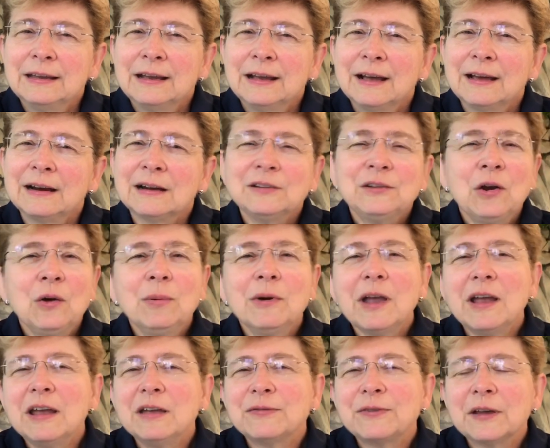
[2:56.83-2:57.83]
On October
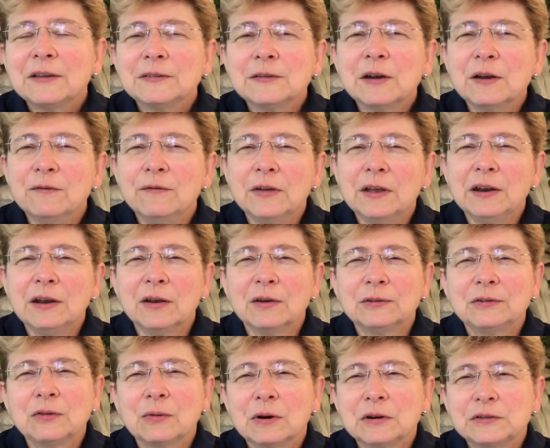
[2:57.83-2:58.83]
8th, I sent a video
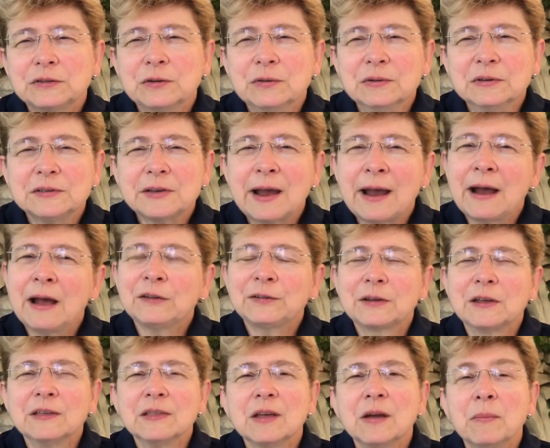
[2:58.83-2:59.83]
to our students
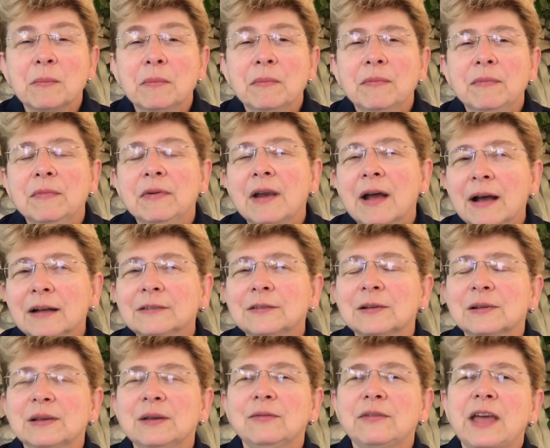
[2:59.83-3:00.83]
asking them not to
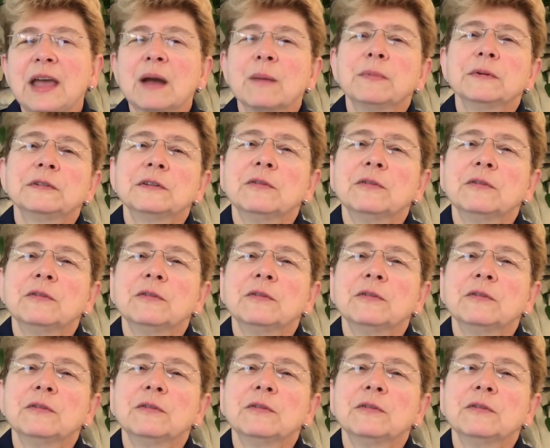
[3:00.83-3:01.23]
leave campus